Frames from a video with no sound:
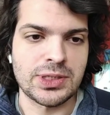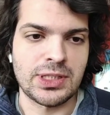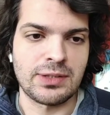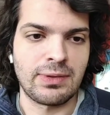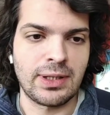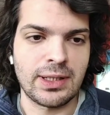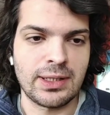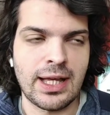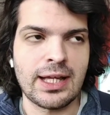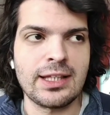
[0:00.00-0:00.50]
stuff
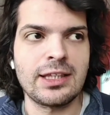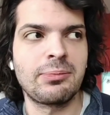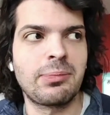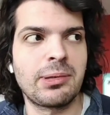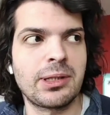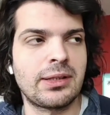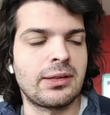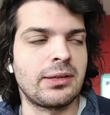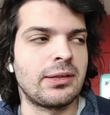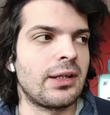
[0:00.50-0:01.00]
like that,
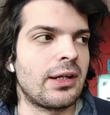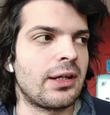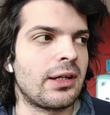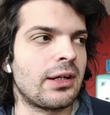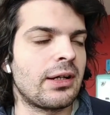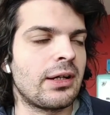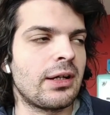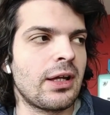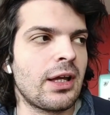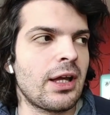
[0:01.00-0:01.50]
but
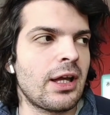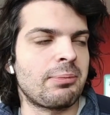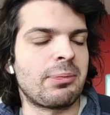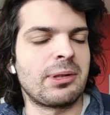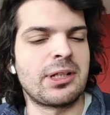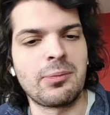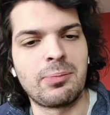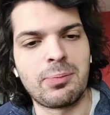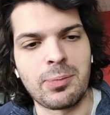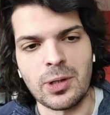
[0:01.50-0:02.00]

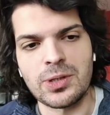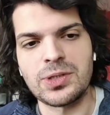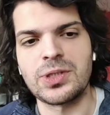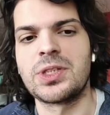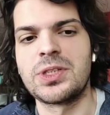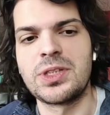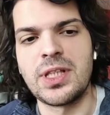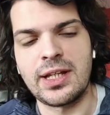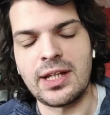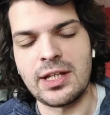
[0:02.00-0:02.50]
the
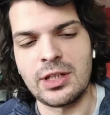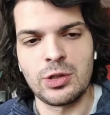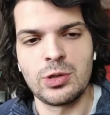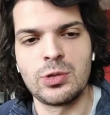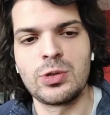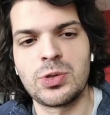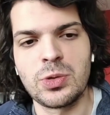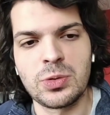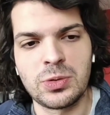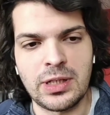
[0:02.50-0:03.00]
process they can
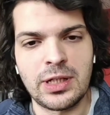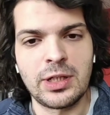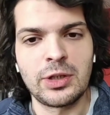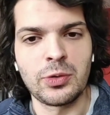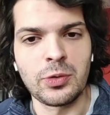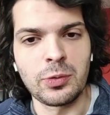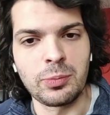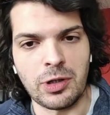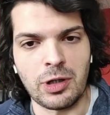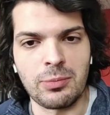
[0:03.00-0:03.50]
use to think
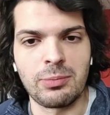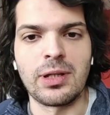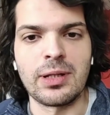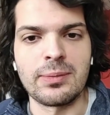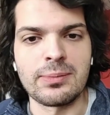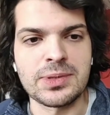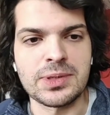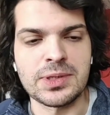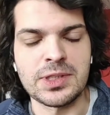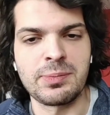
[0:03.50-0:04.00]
through
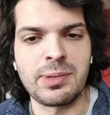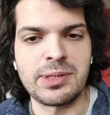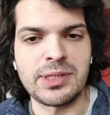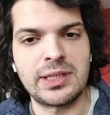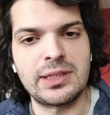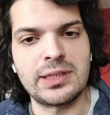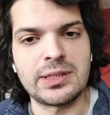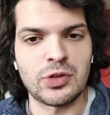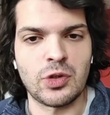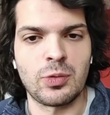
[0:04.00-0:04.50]
problems is
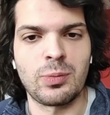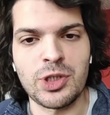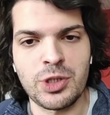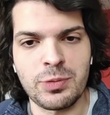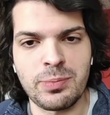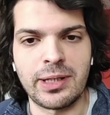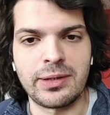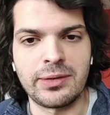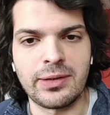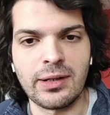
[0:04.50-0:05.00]
basically so
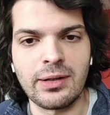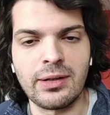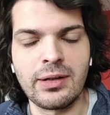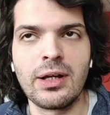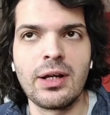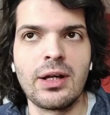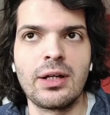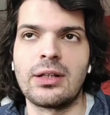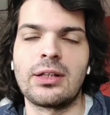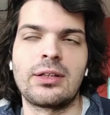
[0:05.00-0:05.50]
much better
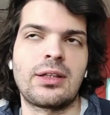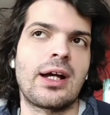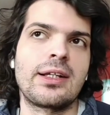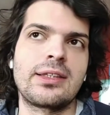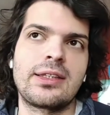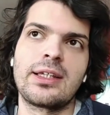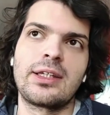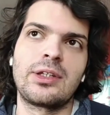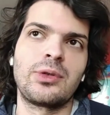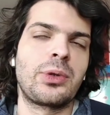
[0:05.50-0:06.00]
that I
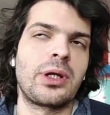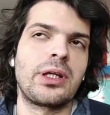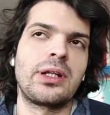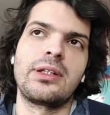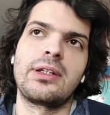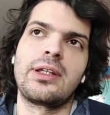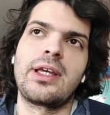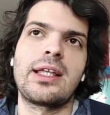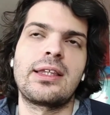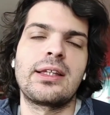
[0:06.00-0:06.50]
think you
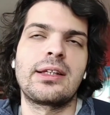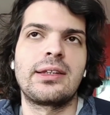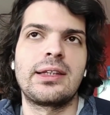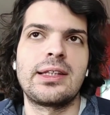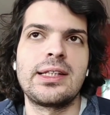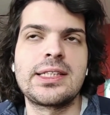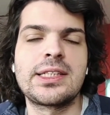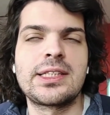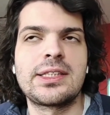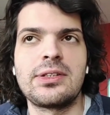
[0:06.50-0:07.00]
can get at
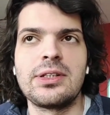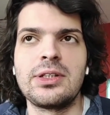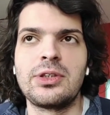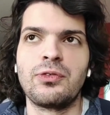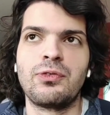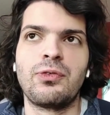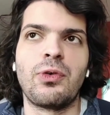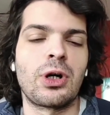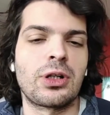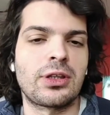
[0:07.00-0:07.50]
least 3
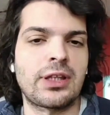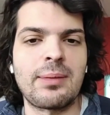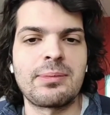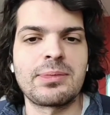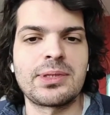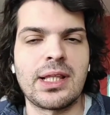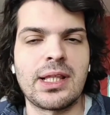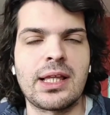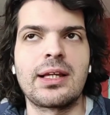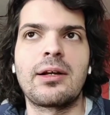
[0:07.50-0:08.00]
to 4
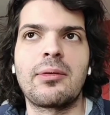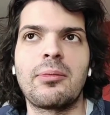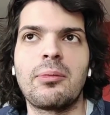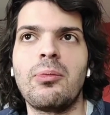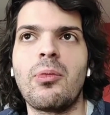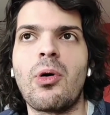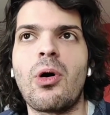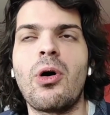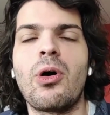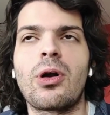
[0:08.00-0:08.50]
times like
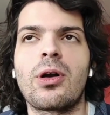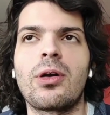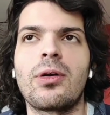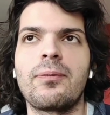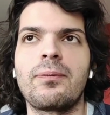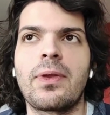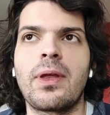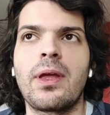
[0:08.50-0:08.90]
more.